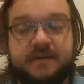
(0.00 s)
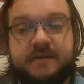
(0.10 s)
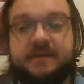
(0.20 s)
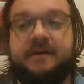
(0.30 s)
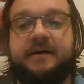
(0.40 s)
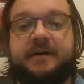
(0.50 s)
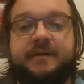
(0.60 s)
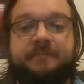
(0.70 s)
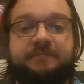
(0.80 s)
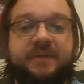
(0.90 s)

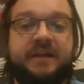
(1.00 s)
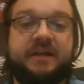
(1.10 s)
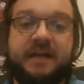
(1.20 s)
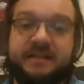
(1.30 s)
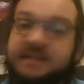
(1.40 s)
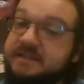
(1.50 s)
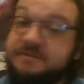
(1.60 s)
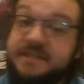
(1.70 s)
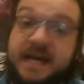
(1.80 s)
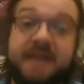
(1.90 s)
And it has lots of
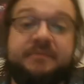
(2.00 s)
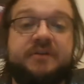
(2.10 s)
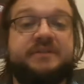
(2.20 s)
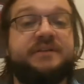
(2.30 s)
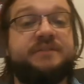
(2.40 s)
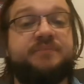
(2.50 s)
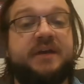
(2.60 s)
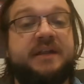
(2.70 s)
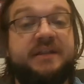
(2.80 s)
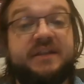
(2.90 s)
sidebars that
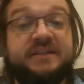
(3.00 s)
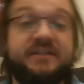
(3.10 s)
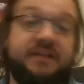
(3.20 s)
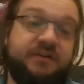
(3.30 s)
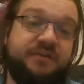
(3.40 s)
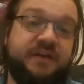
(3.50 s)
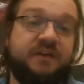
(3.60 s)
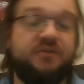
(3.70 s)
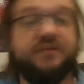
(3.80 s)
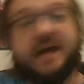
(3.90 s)
explain this little thing
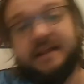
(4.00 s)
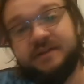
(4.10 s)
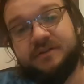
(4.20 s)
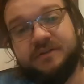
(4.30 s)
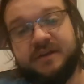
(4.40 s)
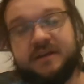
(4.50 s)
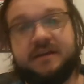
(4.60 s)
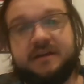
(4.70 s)
or that little thing.